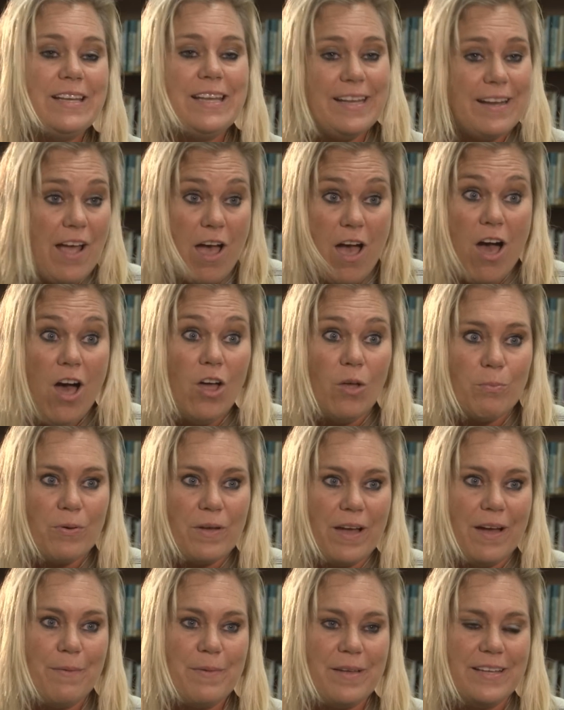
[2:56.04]
need
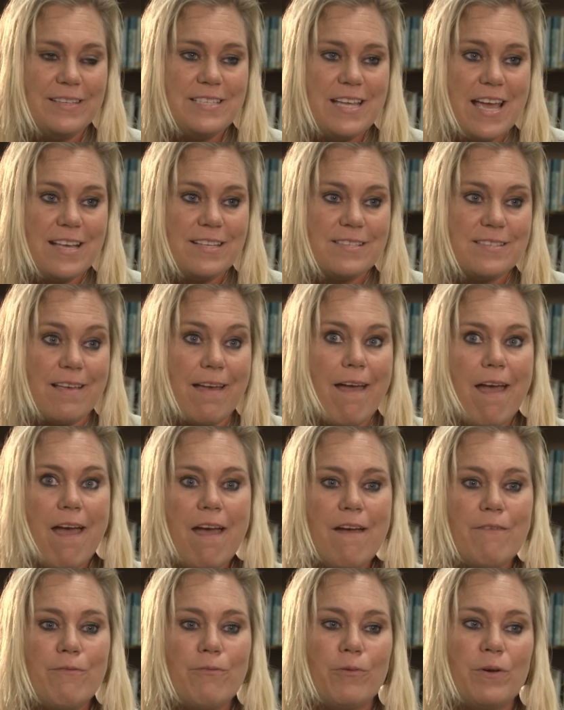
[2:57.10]
help. Um, it takes
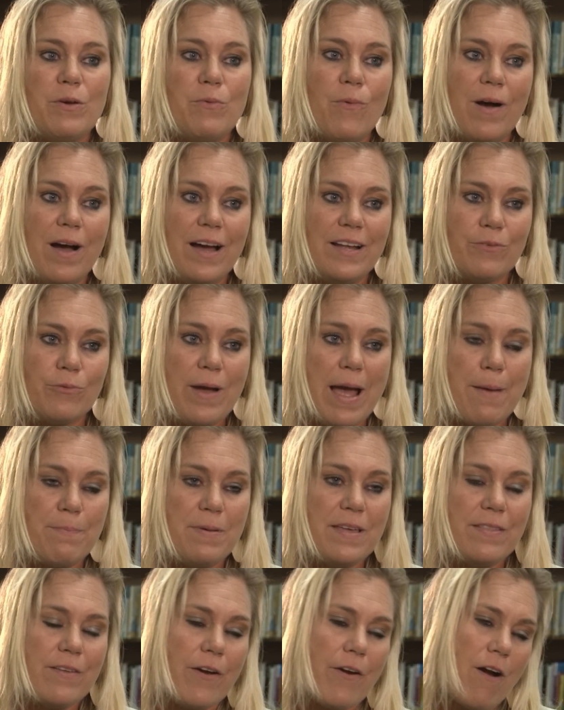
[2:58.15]
everyone
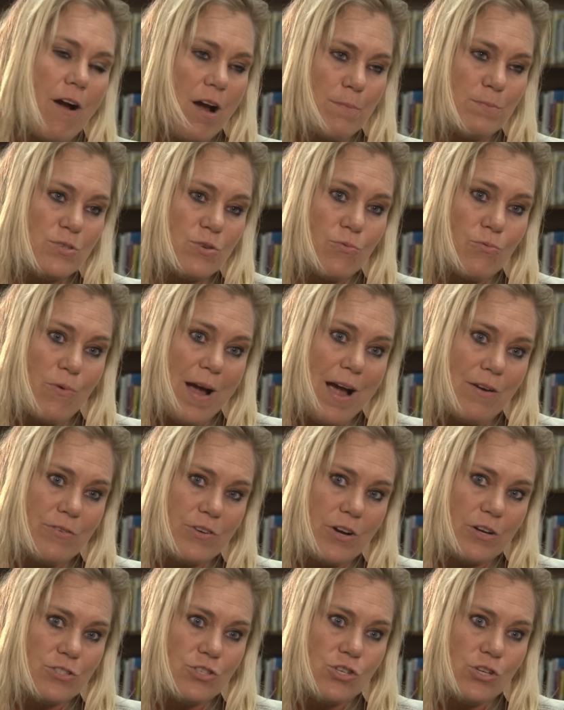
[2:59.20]
wrapping their arms
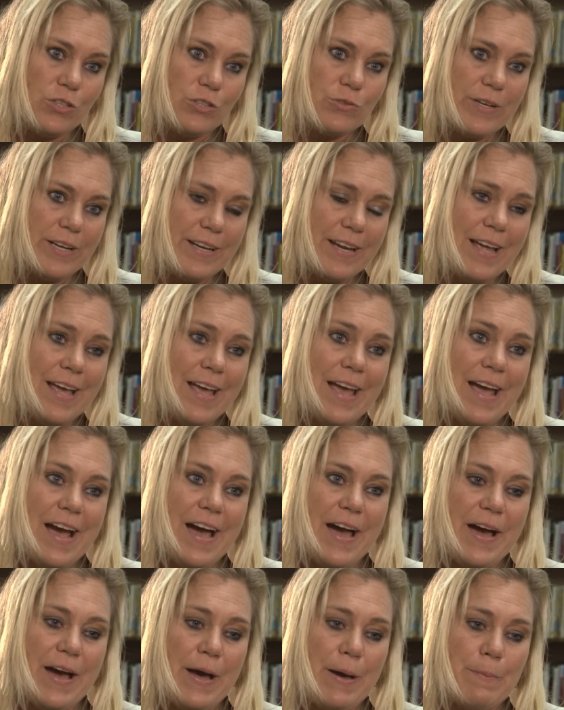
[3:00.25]
around our children.
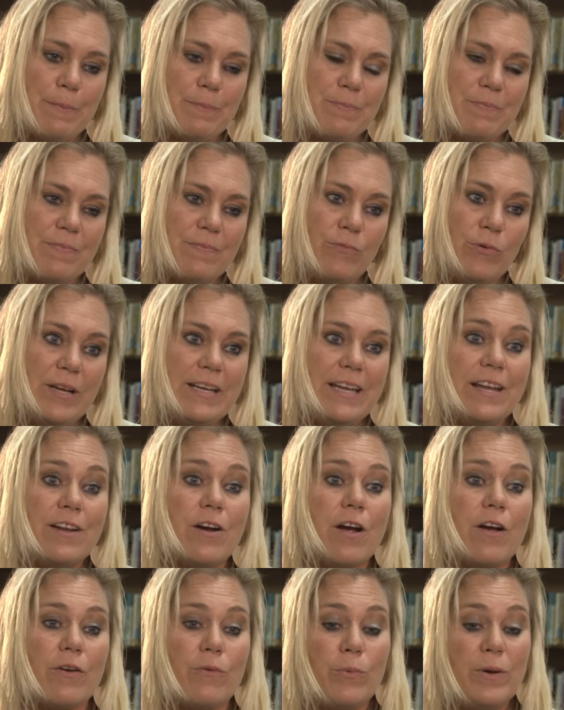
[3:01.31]
Um, we, need
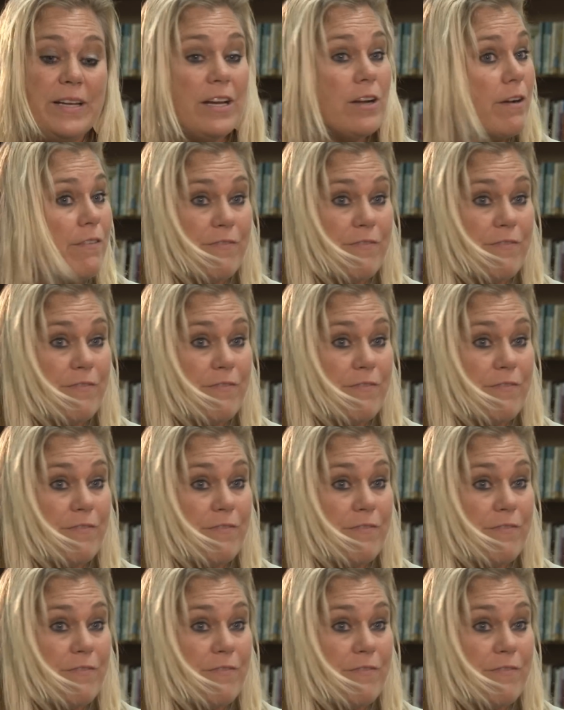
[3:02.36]
our, we need our